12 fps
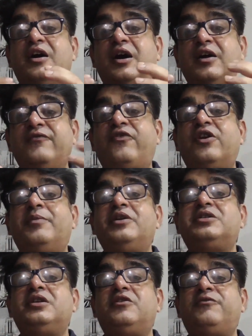
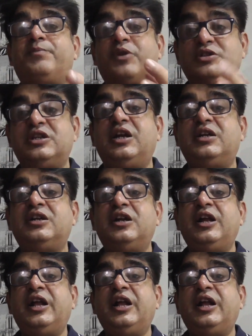information of project